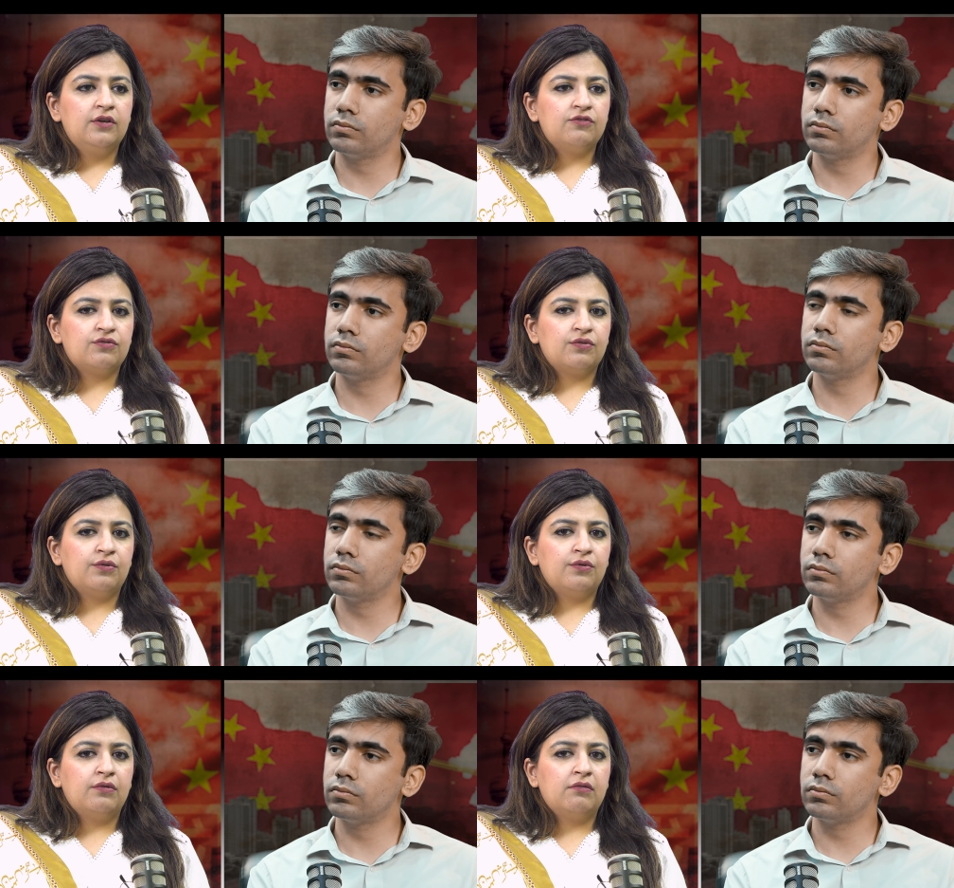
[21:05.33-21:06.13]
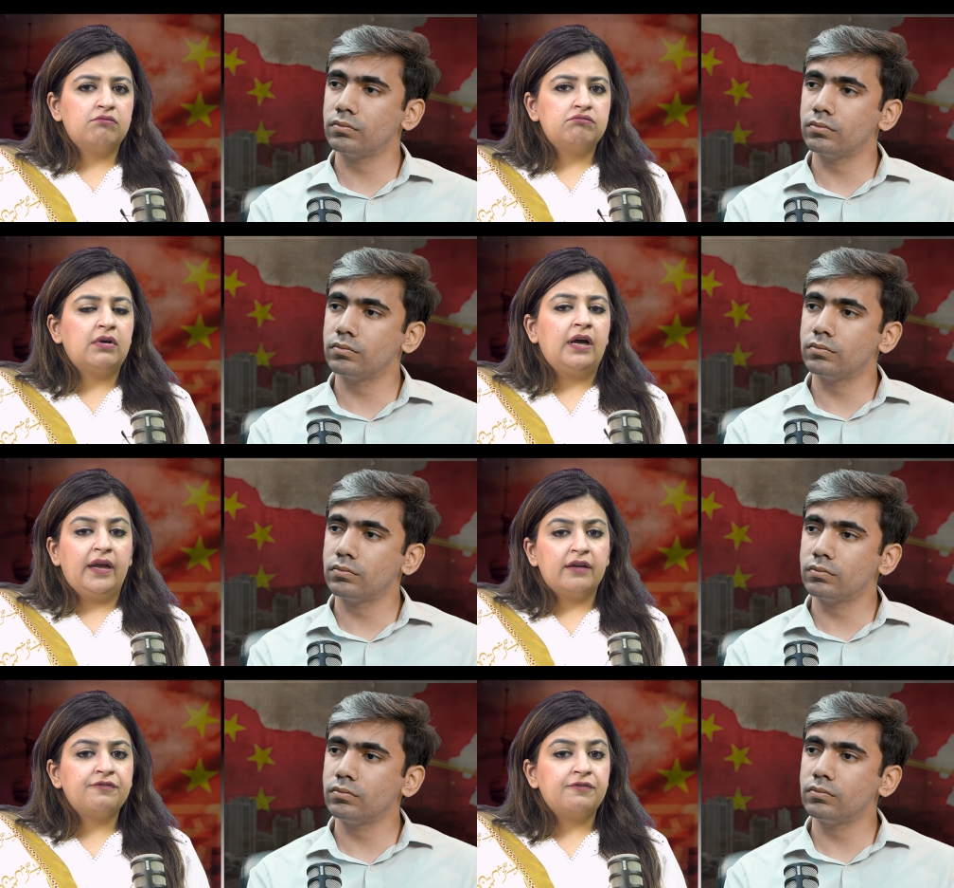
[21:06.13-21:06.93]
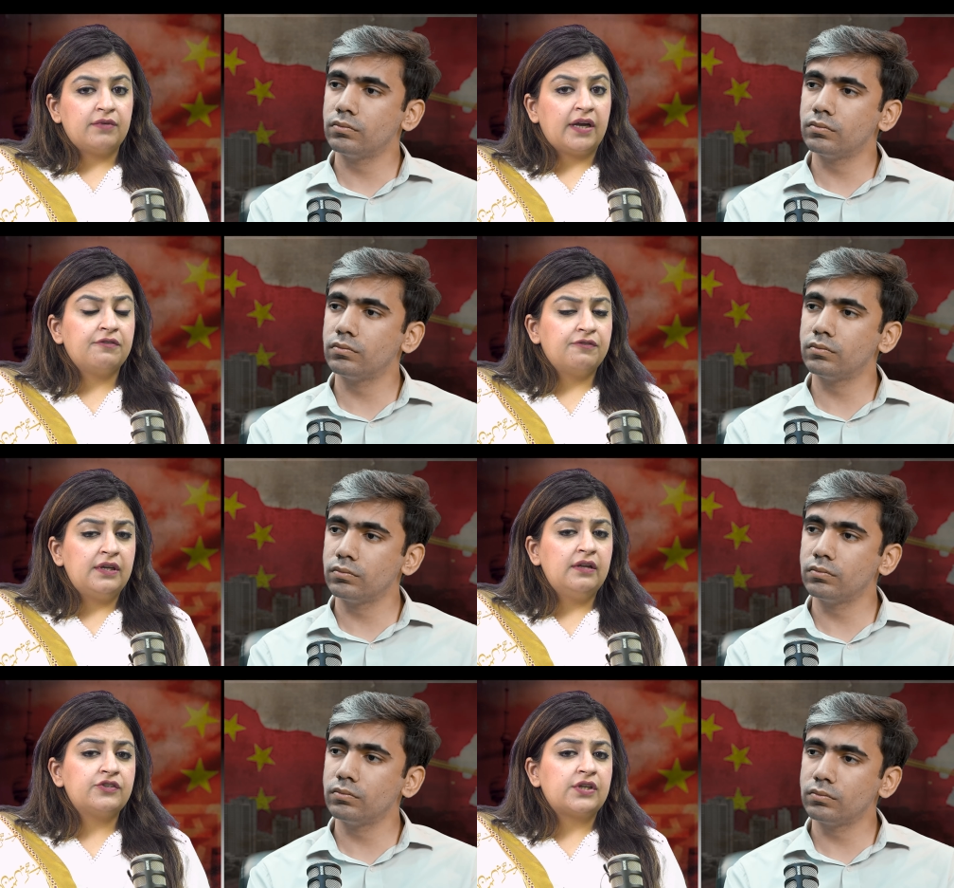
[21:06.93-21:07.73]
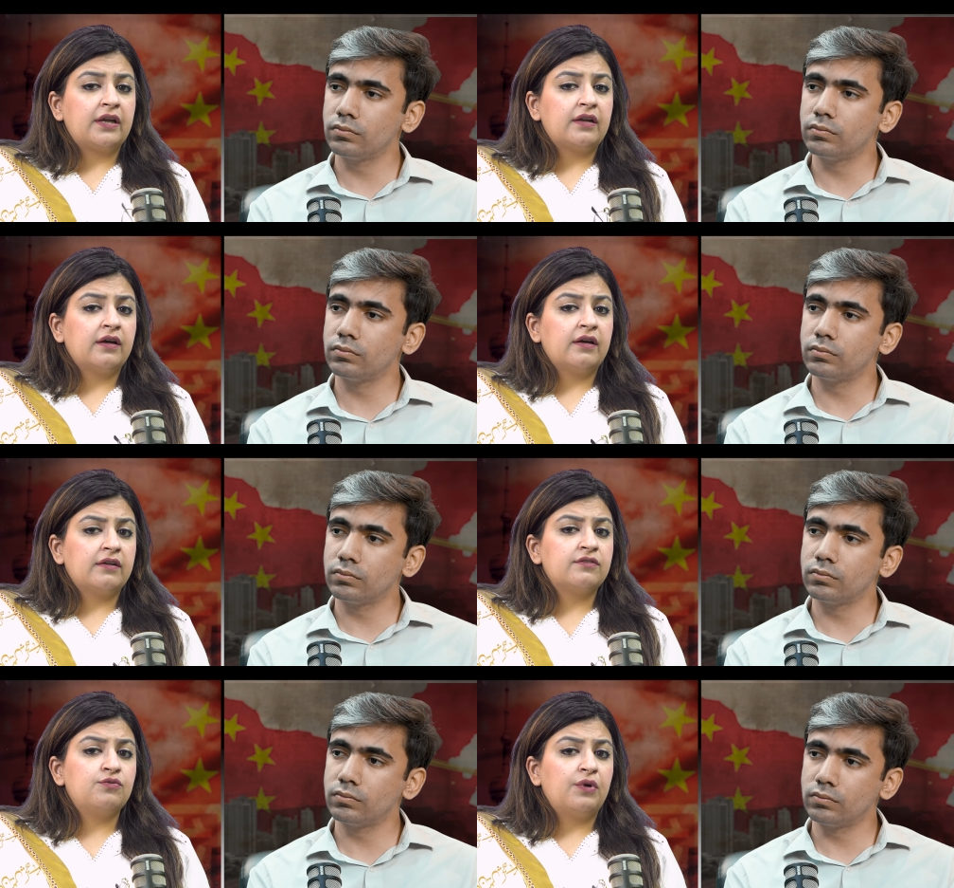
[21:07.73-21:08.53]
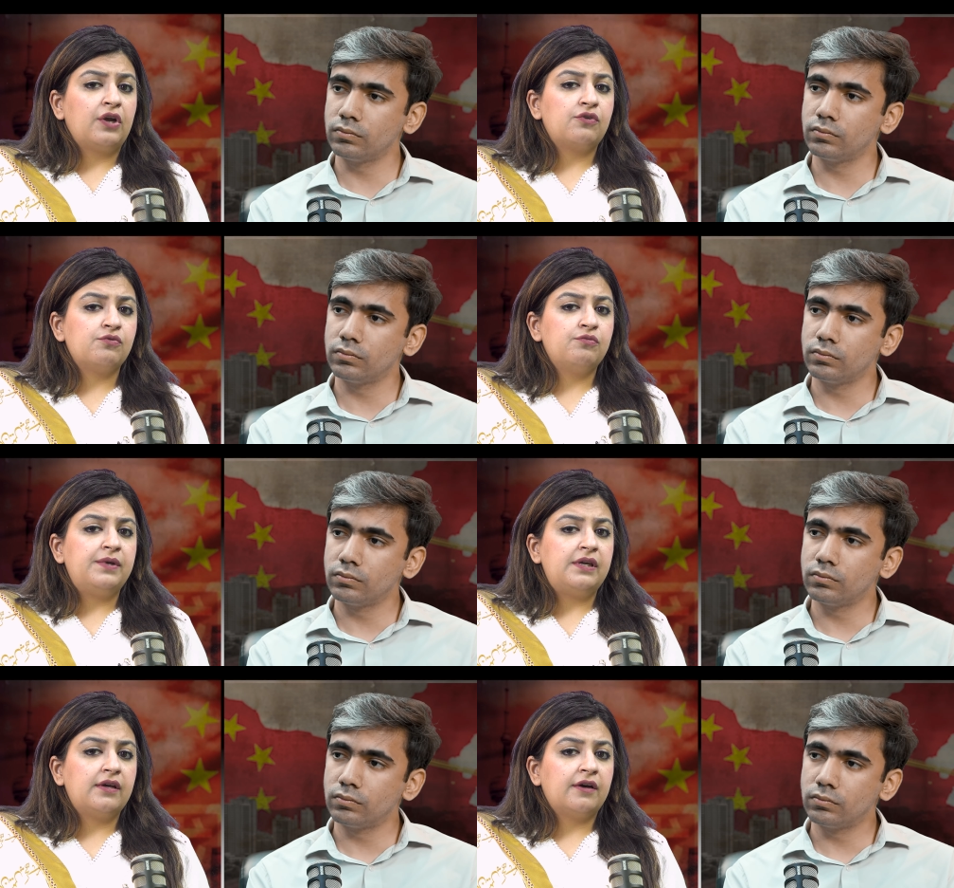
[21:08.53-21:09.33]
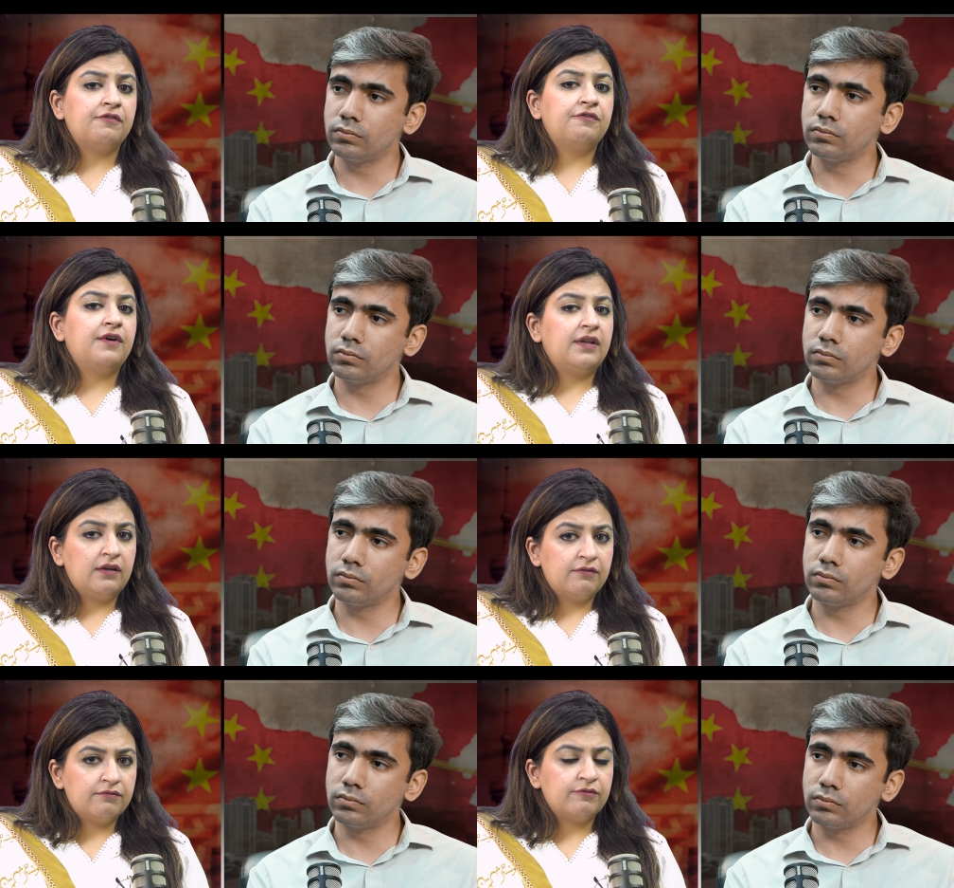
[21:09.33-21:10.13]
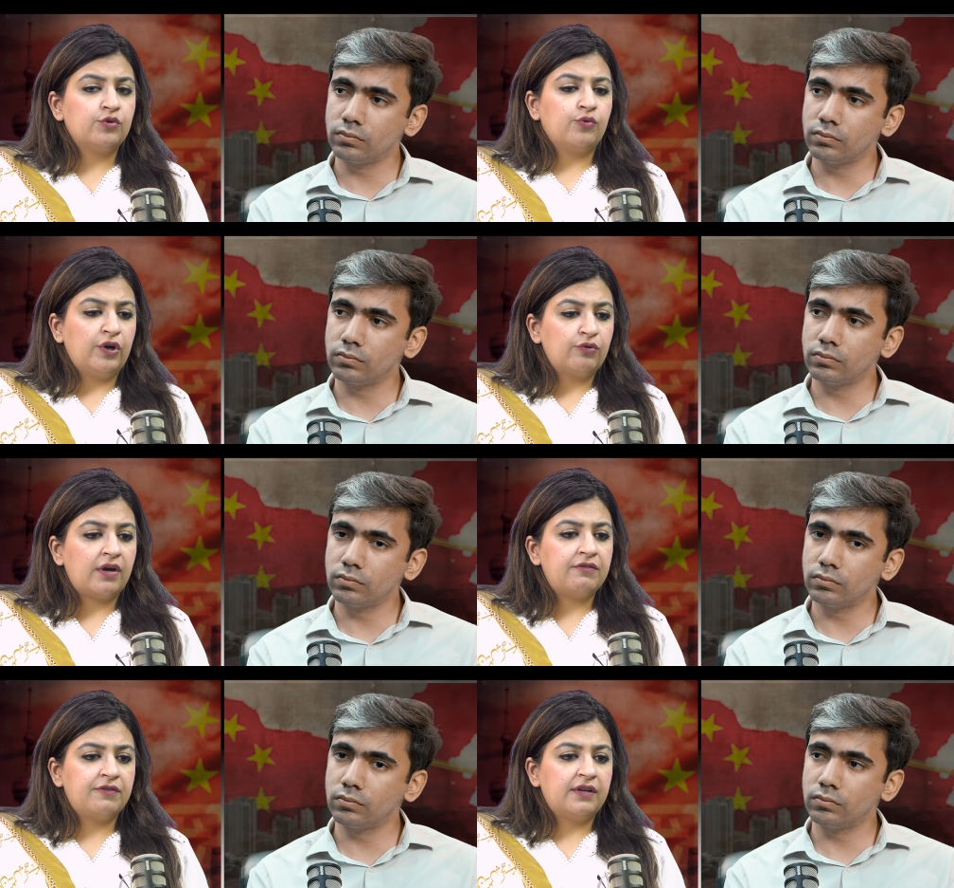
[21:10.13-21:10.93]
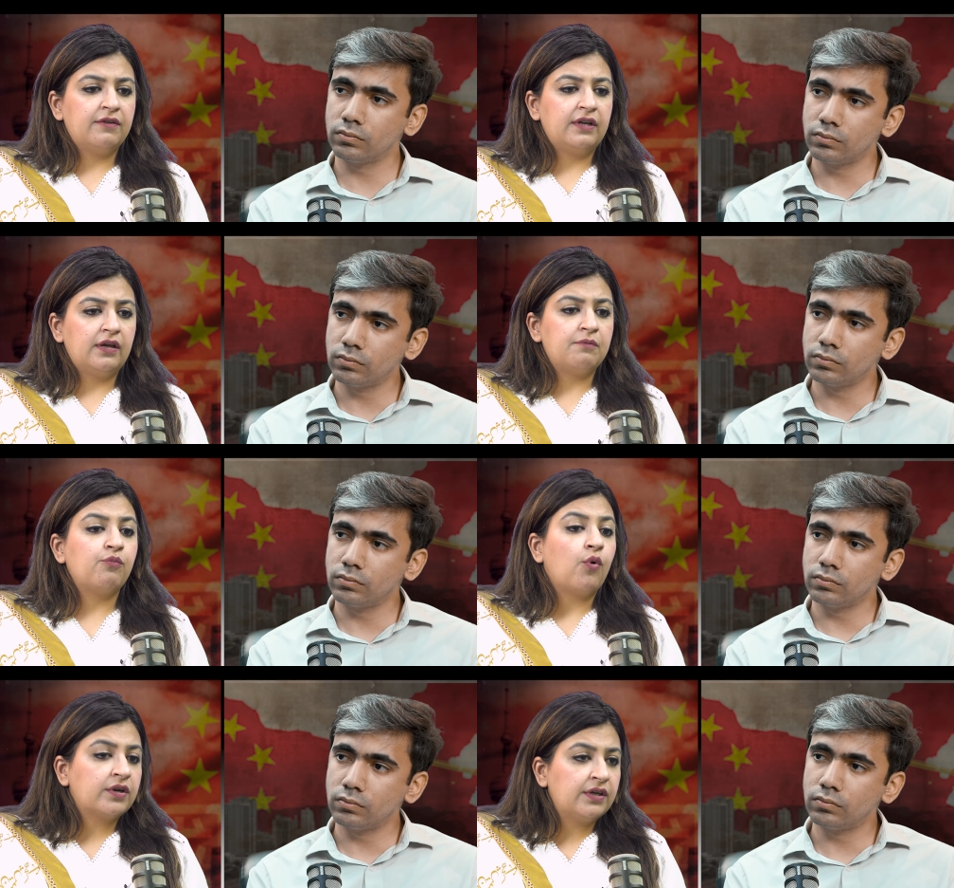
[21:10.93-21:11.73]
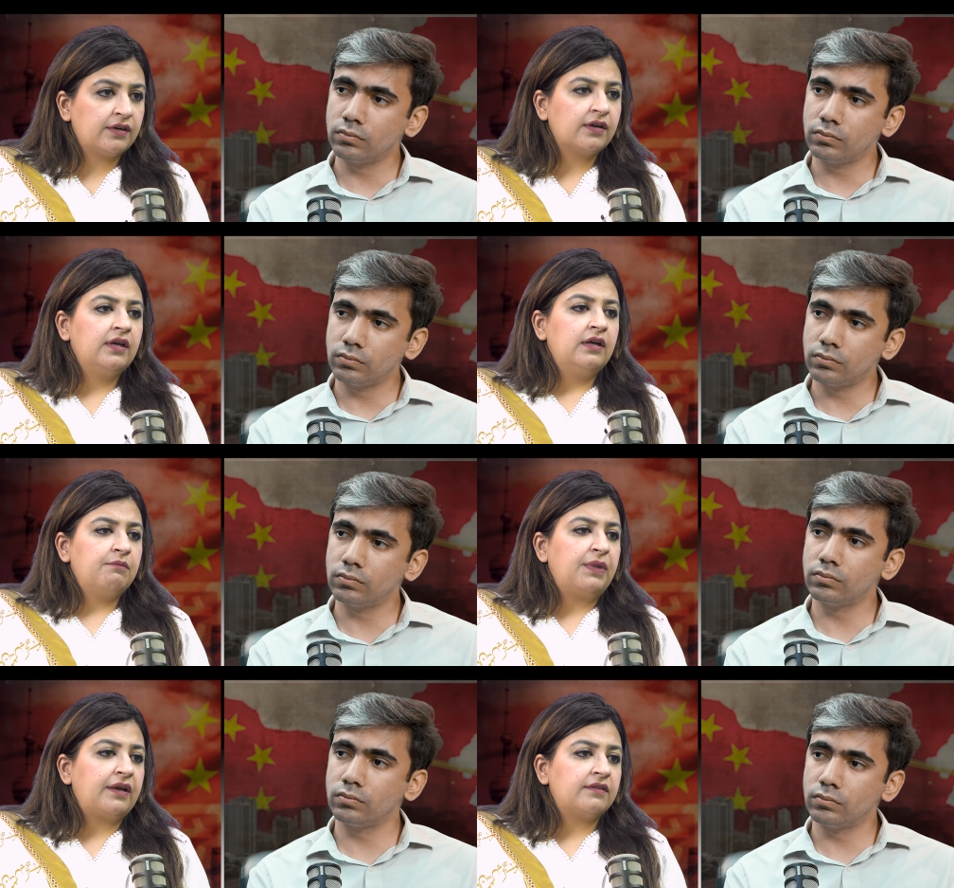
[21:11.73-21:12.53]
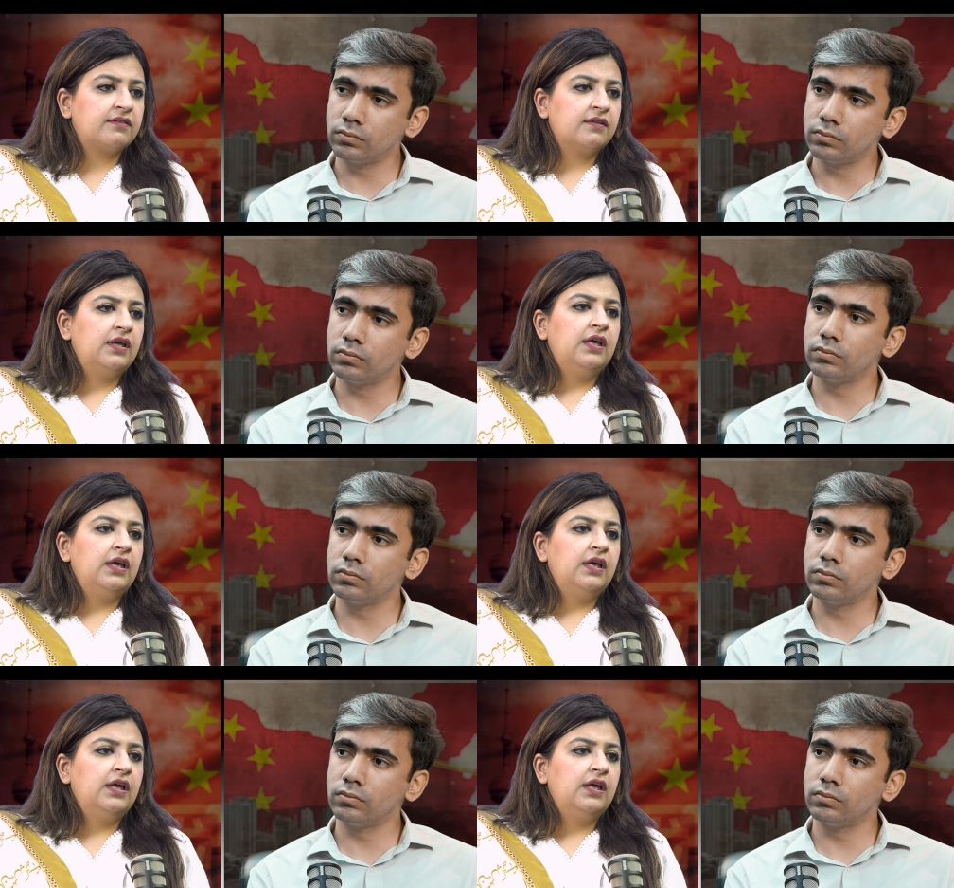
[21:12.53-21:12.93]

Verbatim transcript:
Speaker 1: So I, I feel China is going to be a very going to have a very very important place